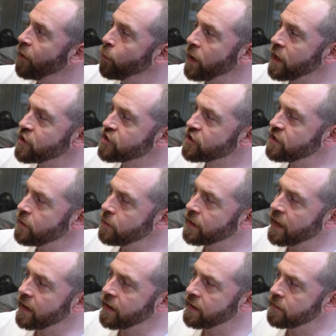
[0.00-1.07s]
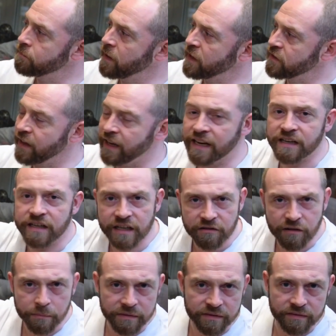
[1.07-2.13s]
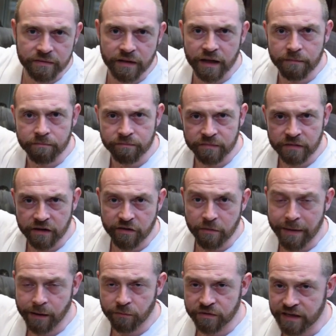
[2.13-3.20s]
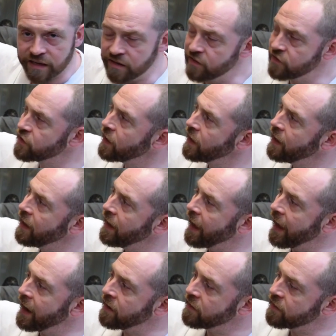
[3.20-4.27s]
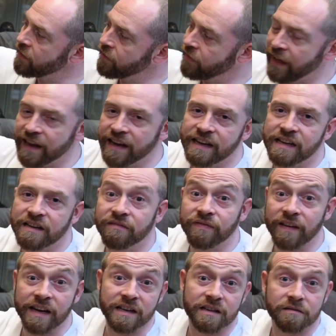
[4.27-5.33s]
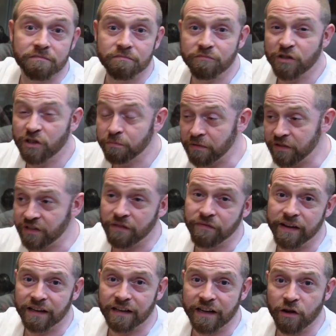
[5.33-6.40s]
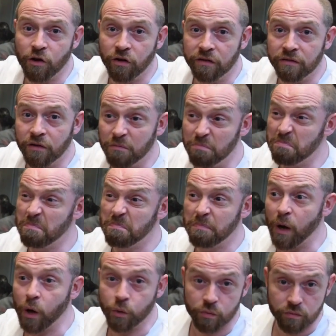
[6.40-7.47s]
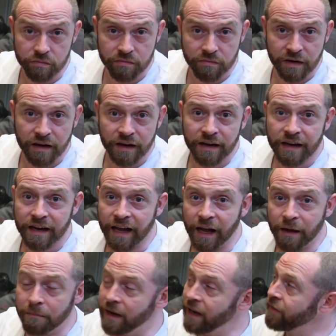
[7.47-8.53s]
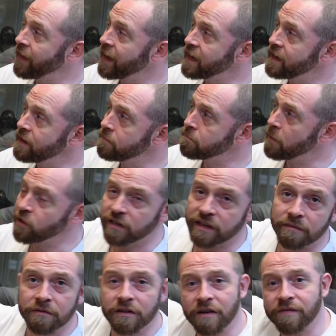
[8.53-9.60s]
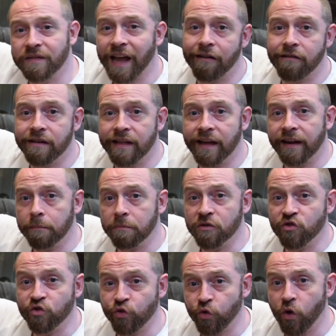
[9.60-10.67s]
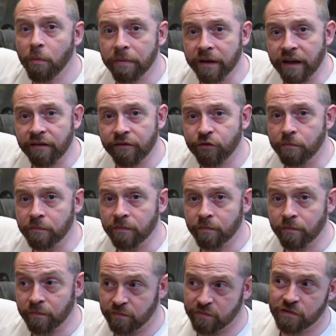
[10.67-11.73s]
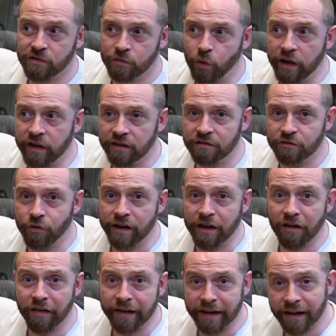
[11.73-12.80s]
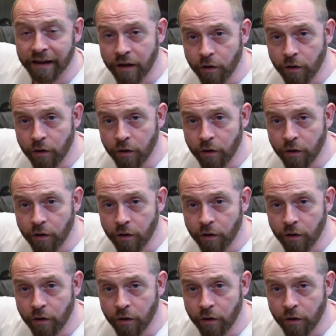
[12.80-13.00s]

which you get in places like India, up in kind of the mountains, and they feed specifically on bone, and they mostly kind of carry that up and drop it from quite a great height